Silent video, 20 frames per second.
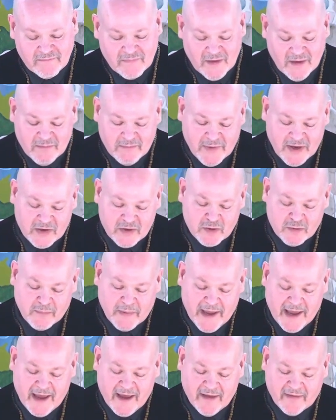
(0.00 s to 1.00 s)
May your
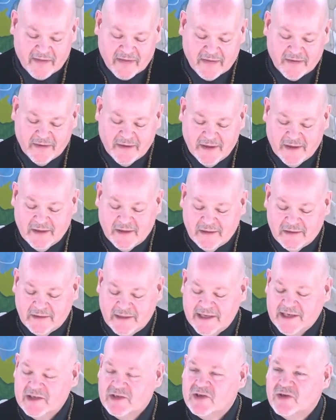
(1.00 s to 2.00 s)
path
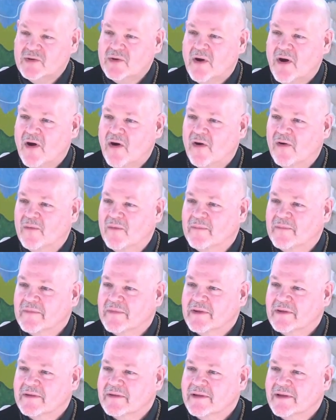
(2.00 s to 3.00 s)
lead you home,
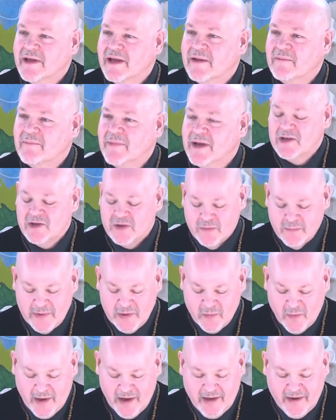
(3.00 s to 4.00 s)
and may be
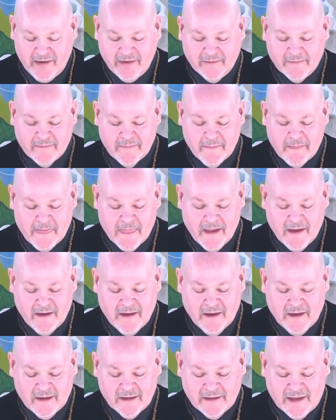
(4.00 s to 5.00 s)
well.
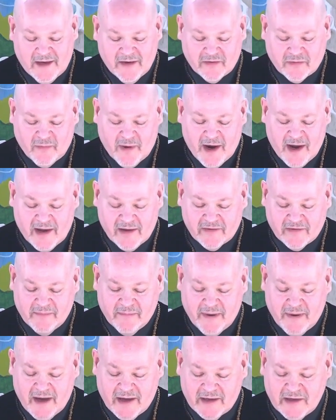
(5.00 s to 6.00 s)
Let us rise in
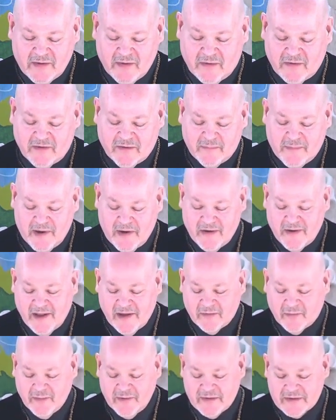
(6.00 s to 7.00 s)
body or in spirit
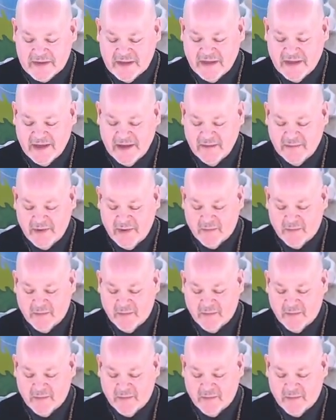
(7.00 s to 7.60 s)
as we sing hymn number